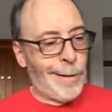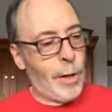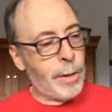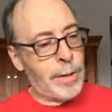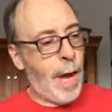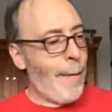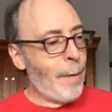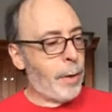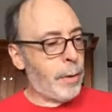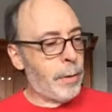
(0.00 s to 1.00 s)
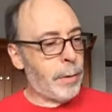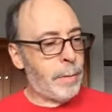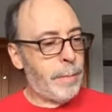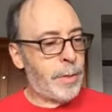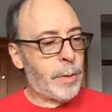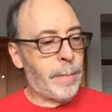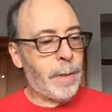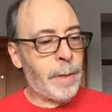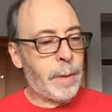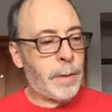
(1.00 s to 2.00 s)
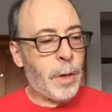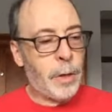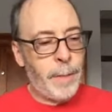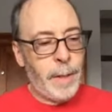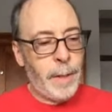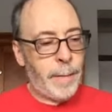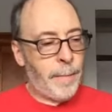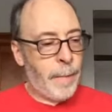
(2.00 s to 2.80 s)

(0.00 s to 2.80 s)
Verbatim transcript: long time ago, Mr. Mill told me.